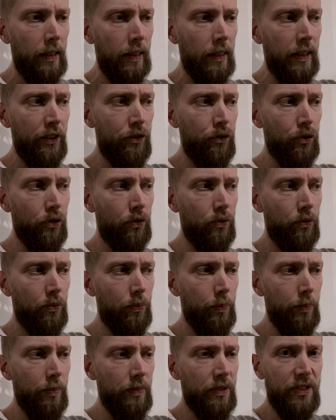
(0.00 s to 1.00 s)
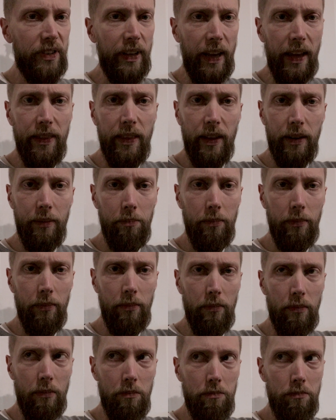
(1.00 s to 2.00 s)
let's just say that
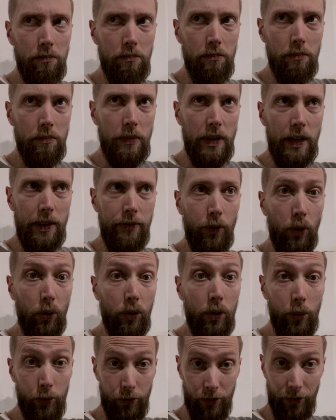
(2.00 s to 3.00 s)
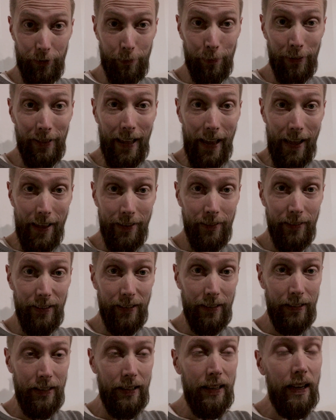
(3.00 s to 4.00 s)
if all goes as planned,
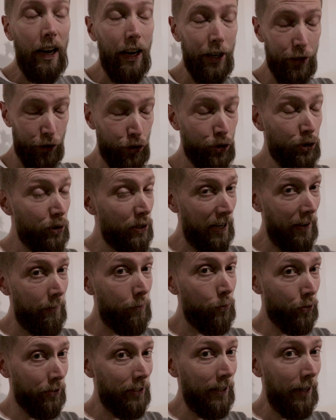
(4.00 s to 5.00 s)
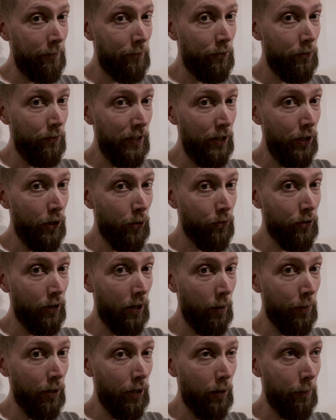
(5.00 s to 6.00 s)
I should have more time for videos
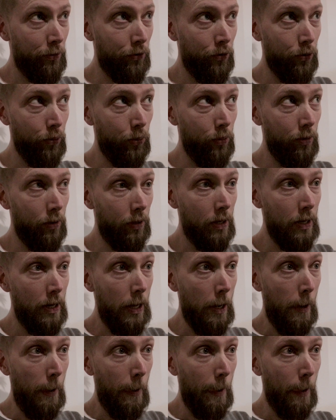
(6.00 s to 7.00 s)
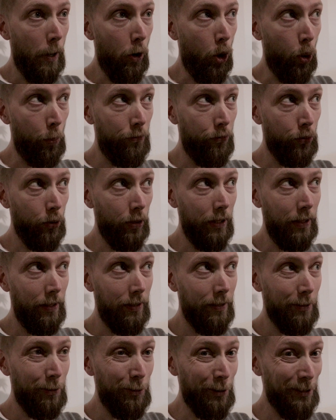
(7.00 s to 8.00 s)
coming up soon. Hopefully.
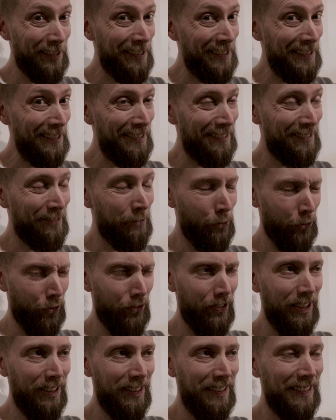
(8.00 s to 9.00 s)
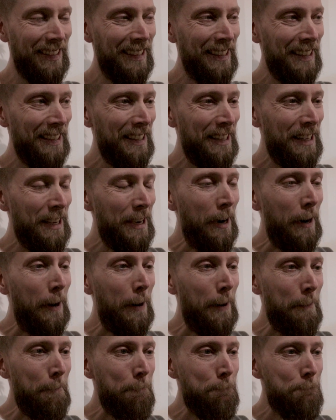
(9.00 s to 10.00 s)
We'll see, we'll see.
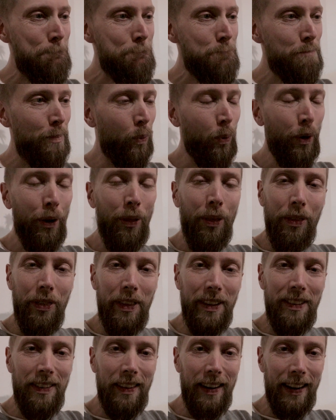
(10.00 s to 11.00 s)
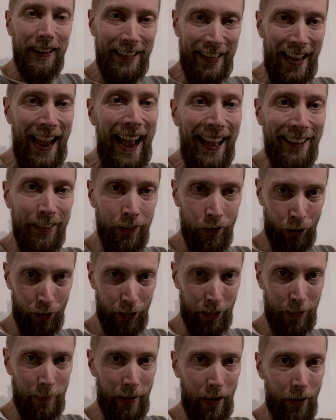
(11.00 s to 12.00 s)
Um, but one of the things that I can
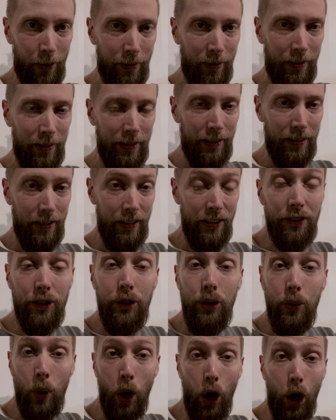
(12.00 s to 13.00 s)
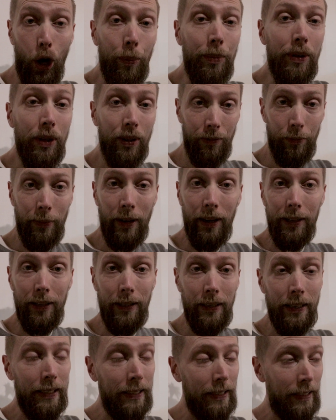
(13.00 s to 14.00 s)
talk about is a new hobby of
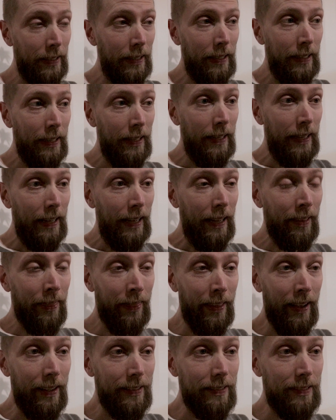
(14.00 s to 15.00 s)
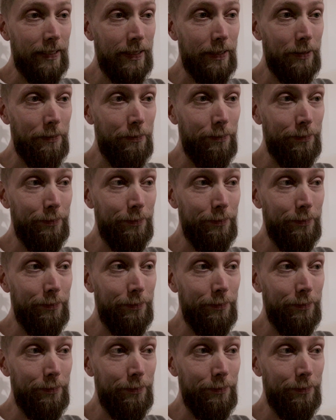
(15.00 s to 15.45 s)
mine. And that's.